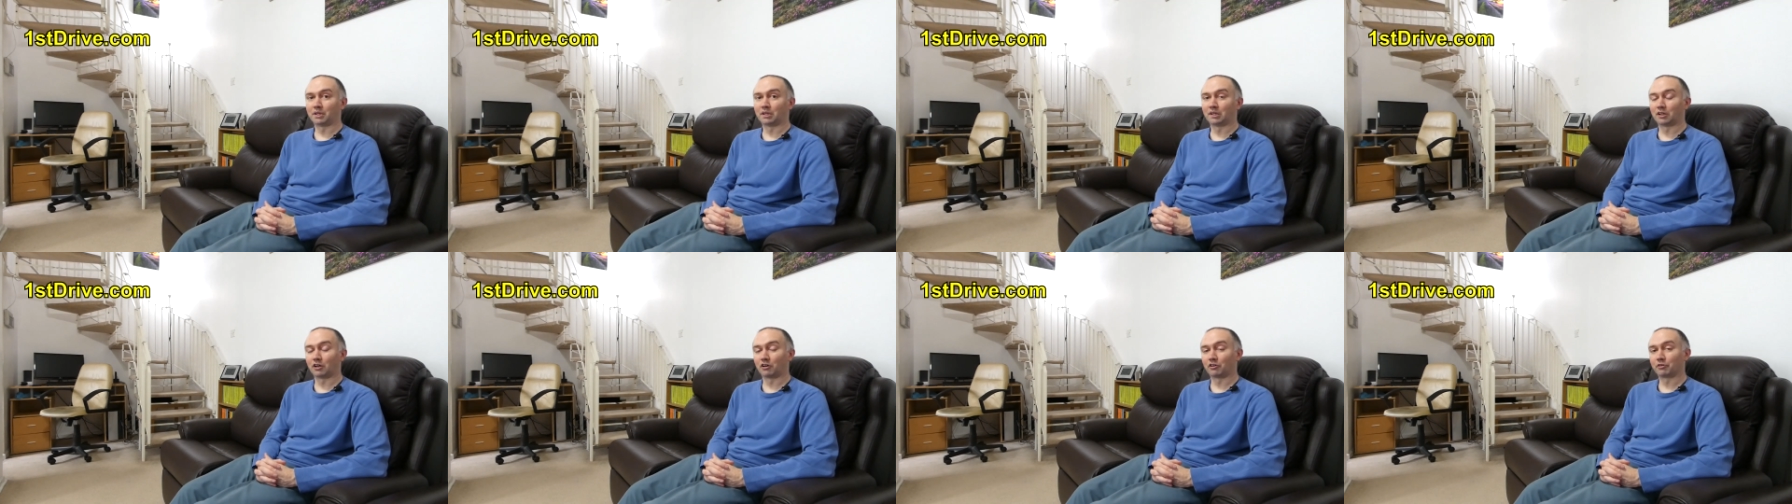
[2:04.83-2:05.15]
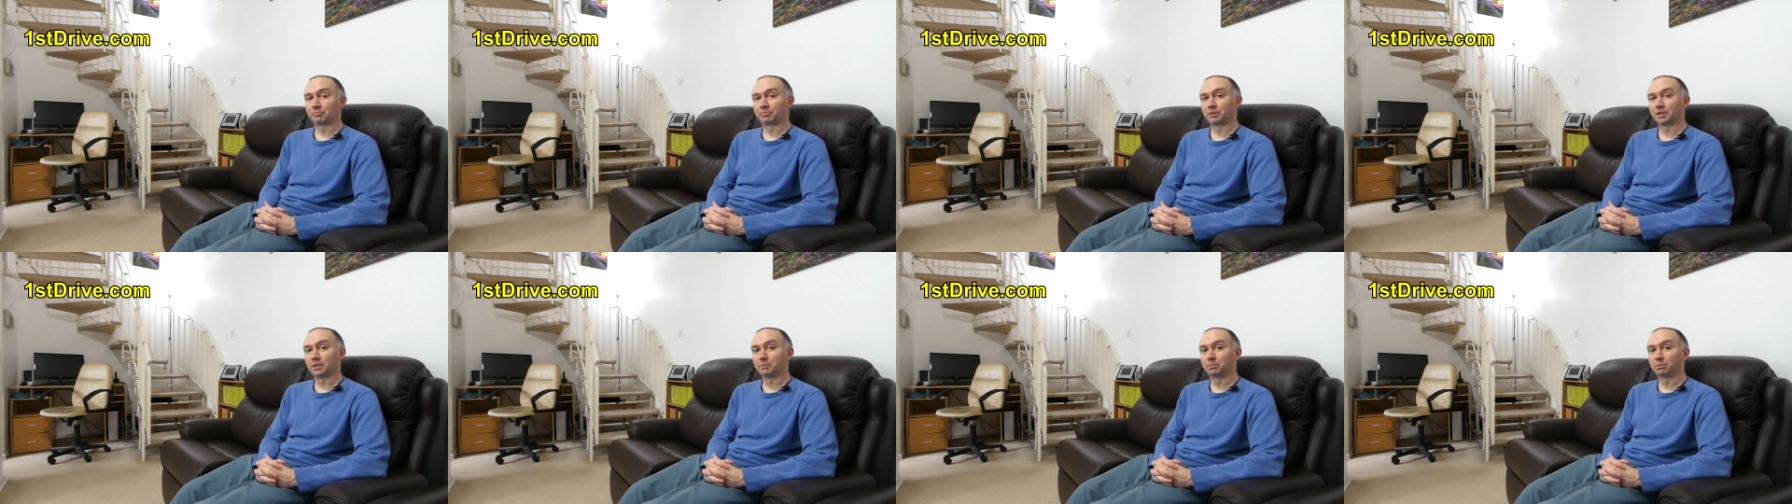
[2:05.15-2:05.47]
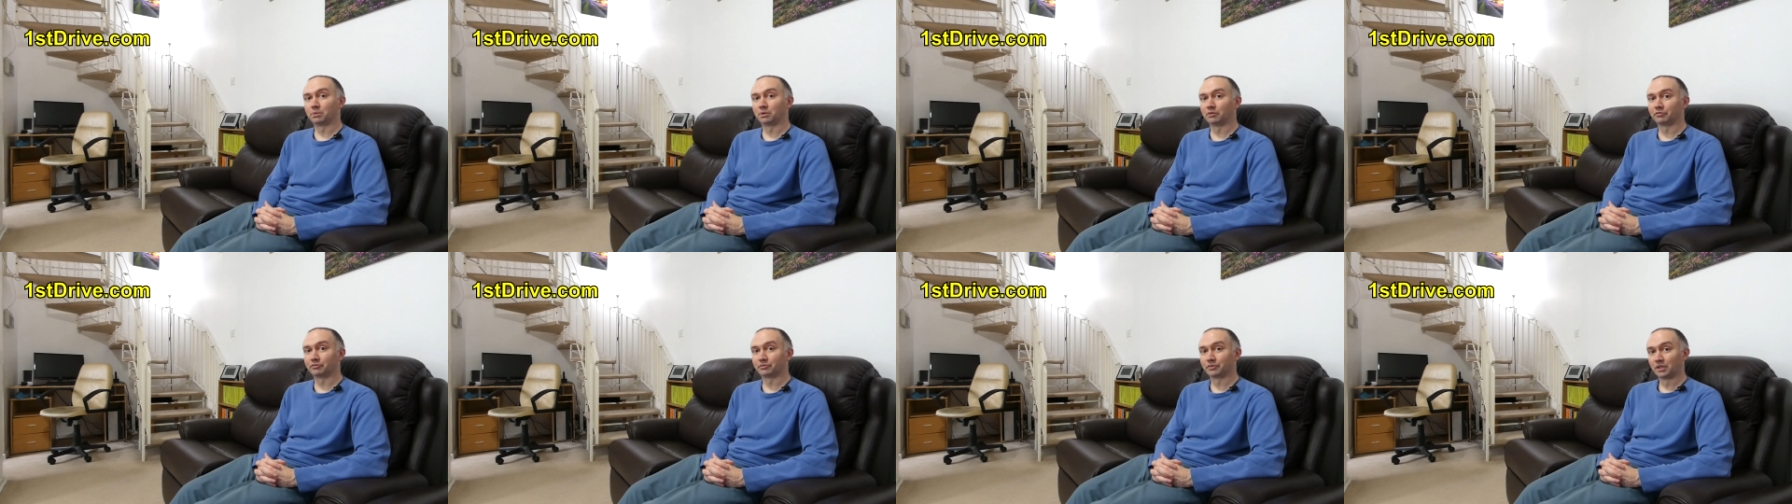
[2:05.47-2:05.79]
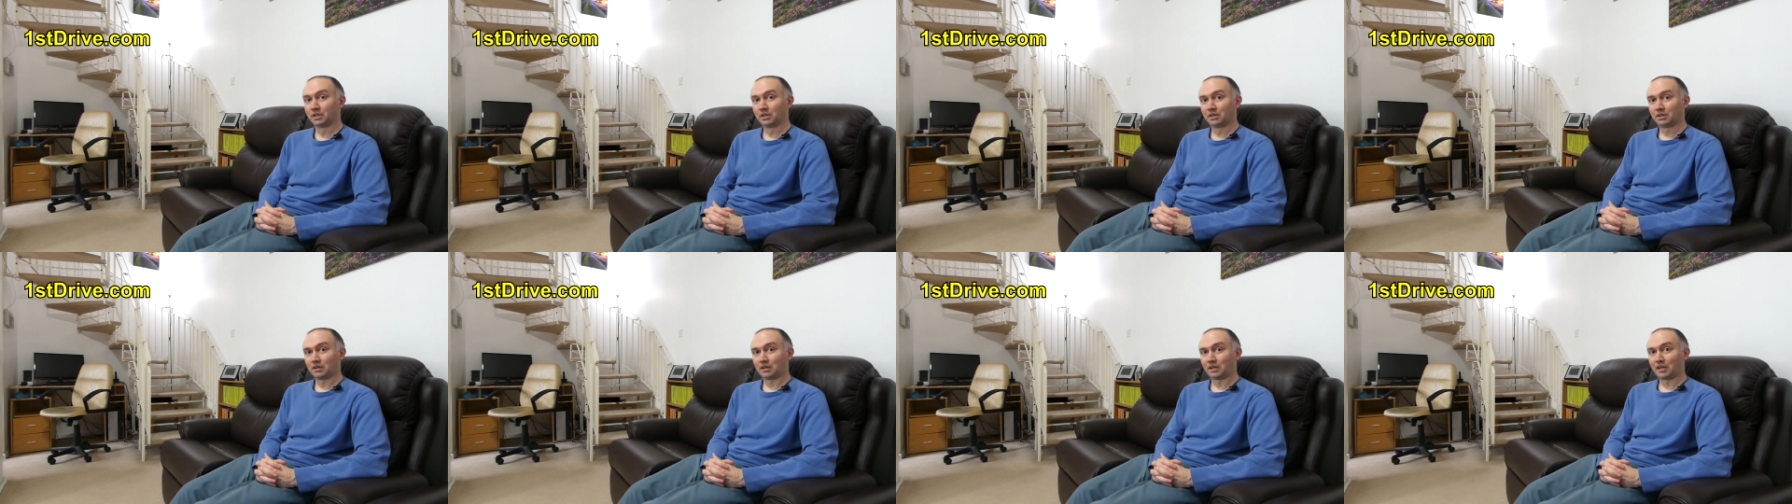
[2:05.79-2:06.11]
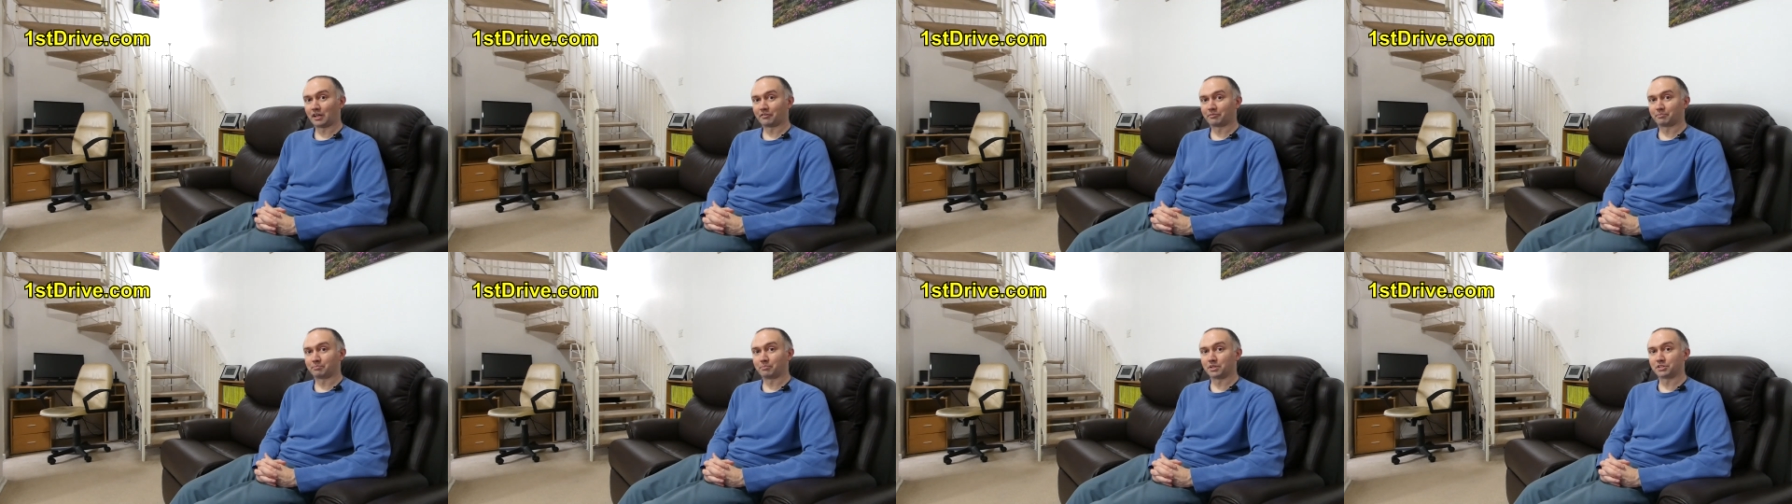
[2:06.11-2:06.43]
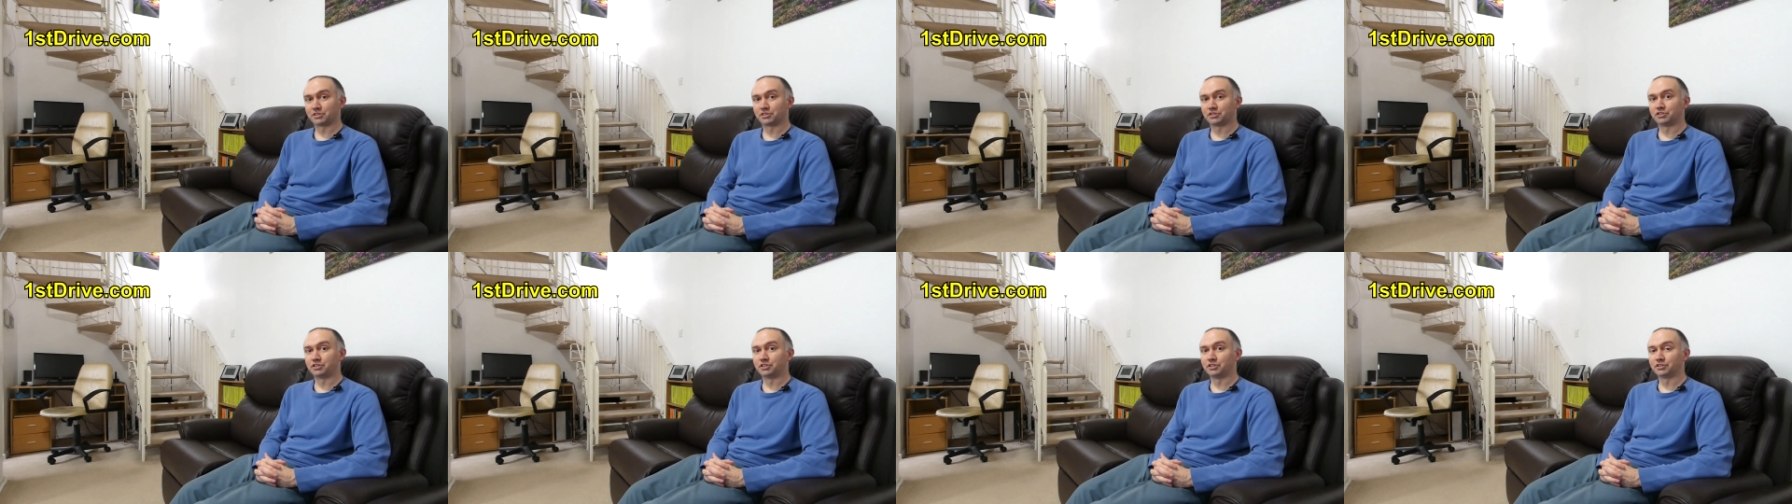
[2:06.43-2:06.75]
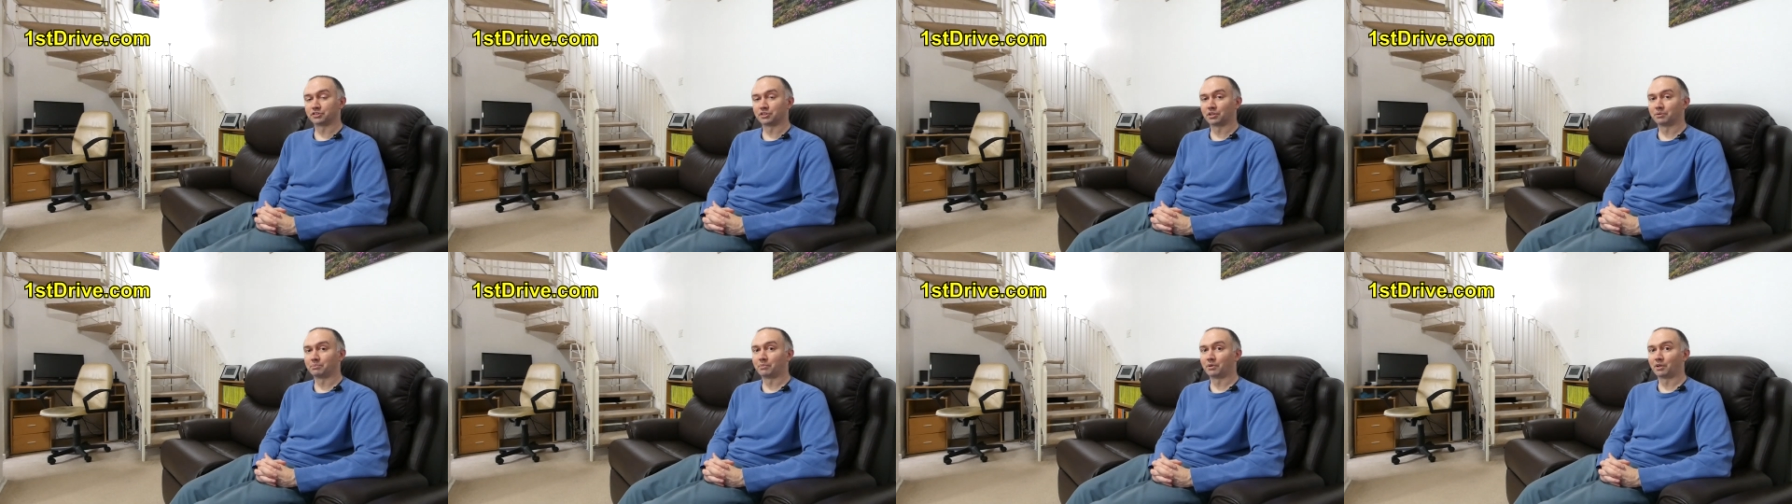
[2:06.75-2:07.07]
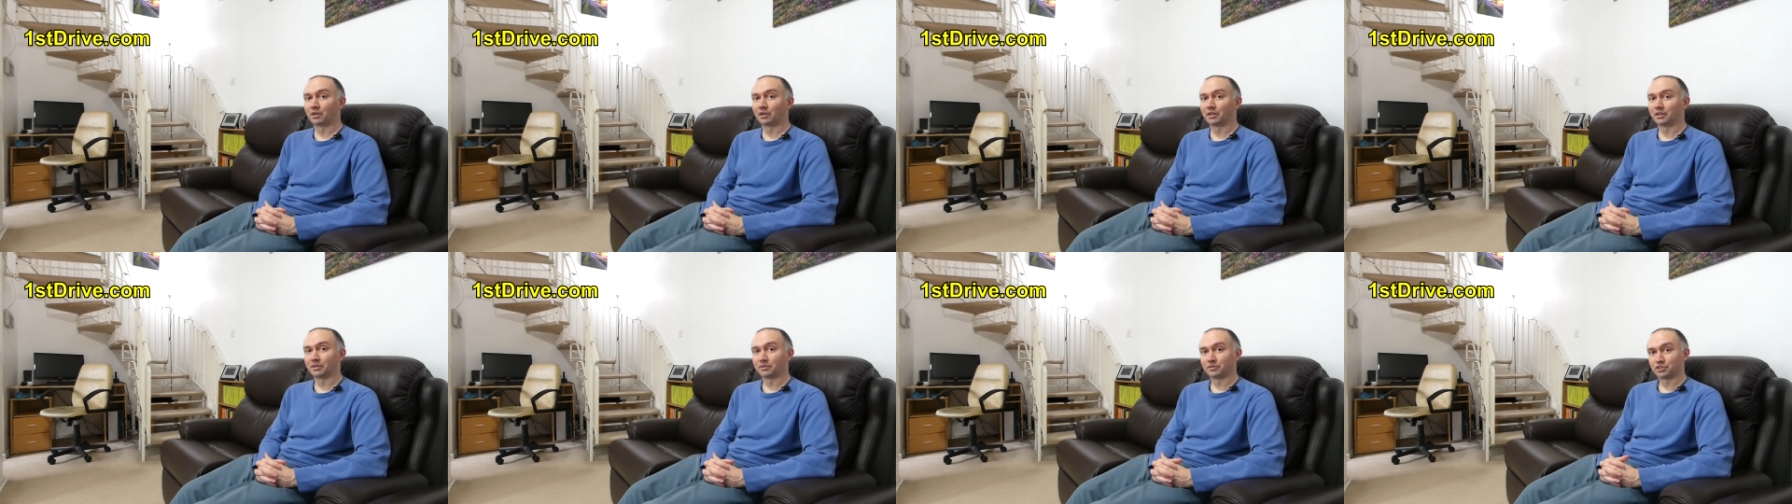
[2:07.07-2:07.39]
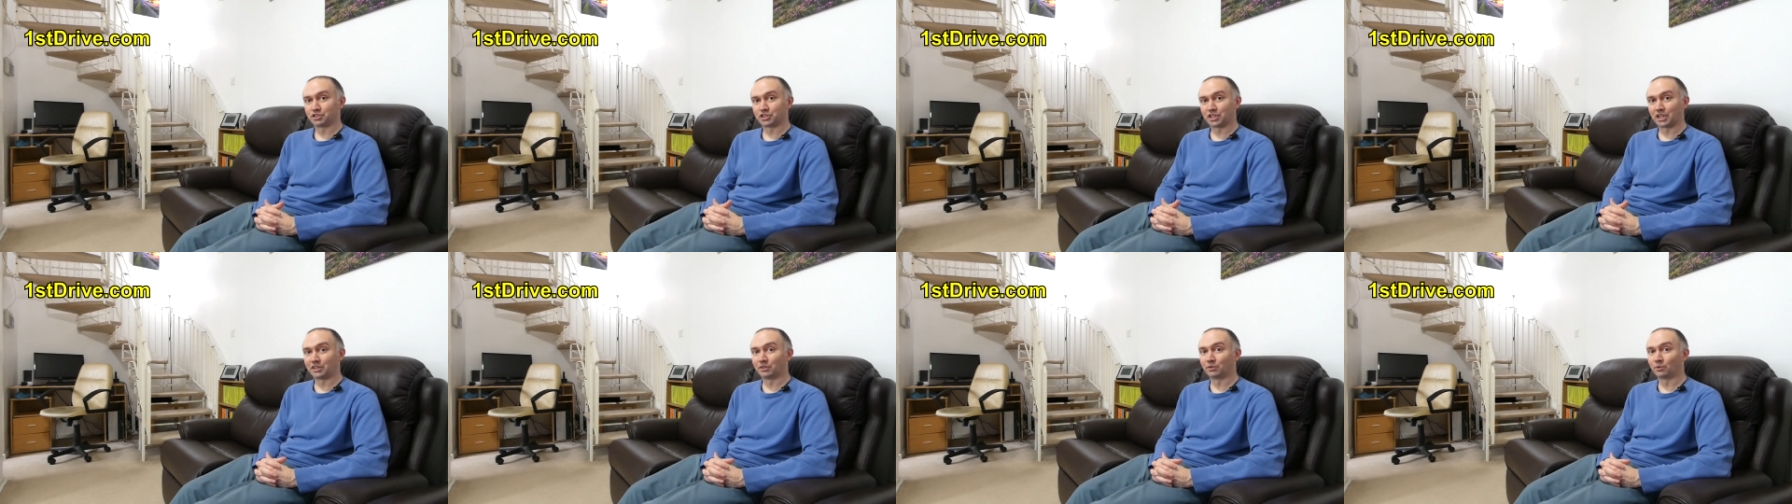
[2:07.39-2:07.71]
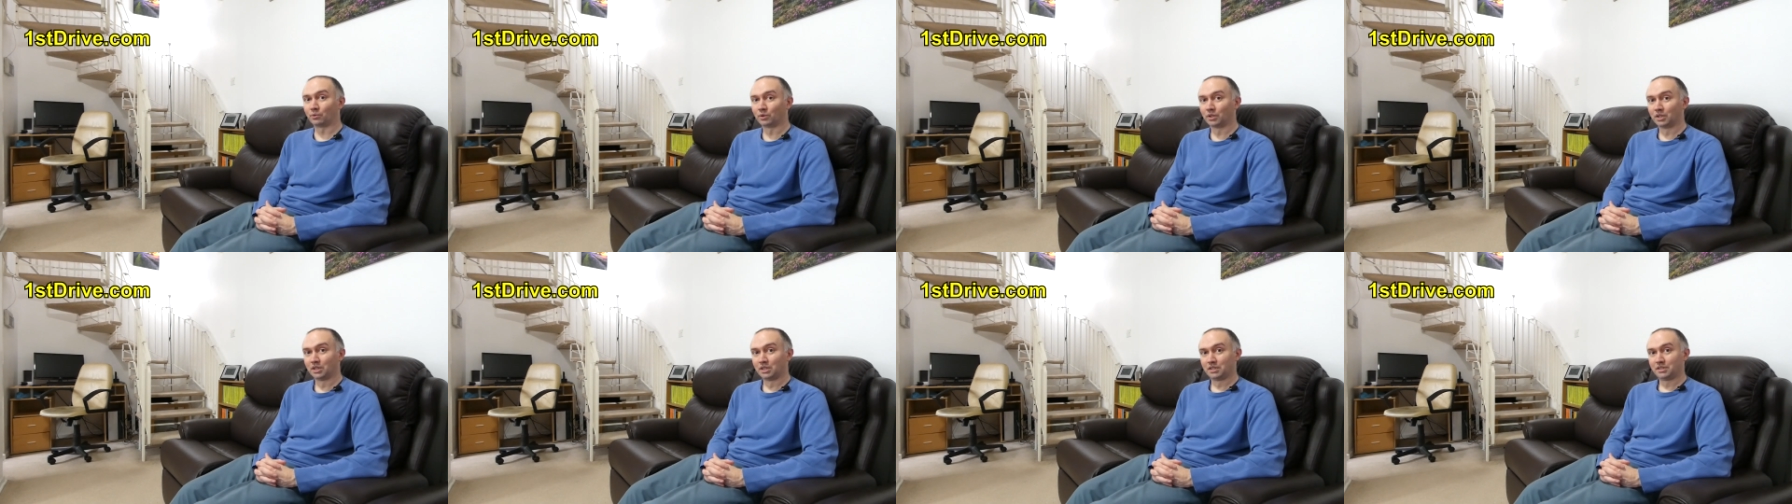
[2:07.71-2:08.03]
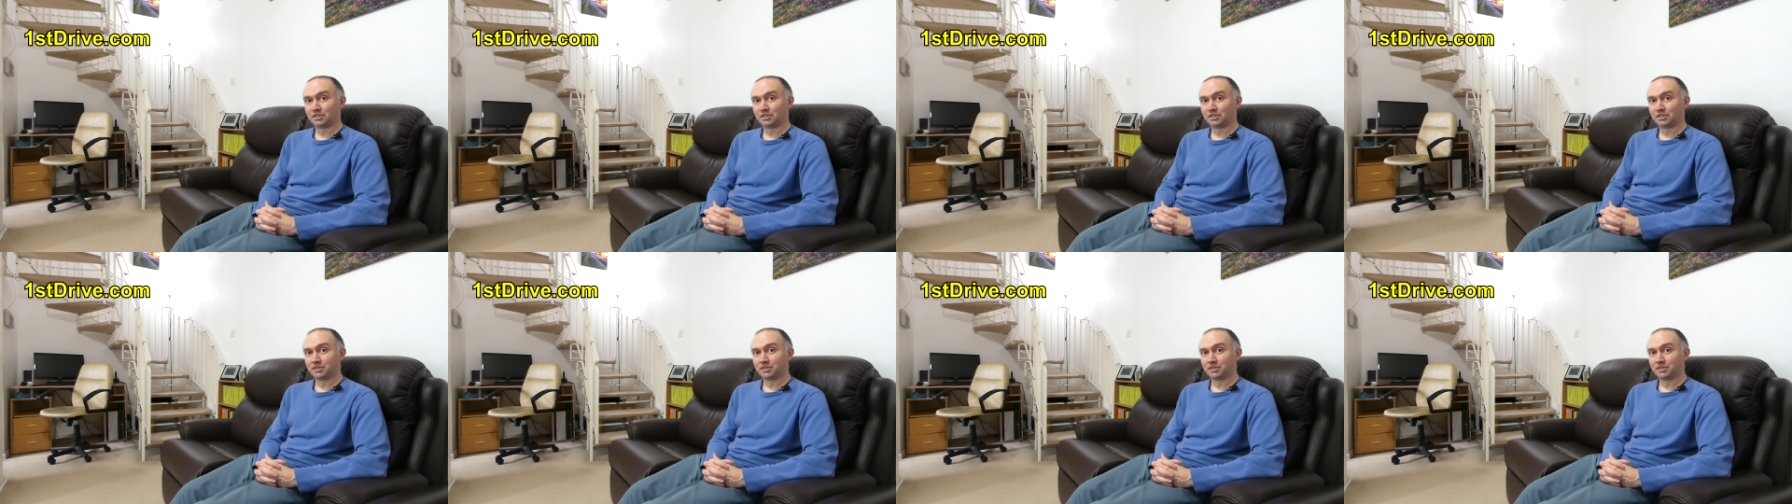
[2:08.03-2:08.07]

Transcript: A lot of people have left messages on my channel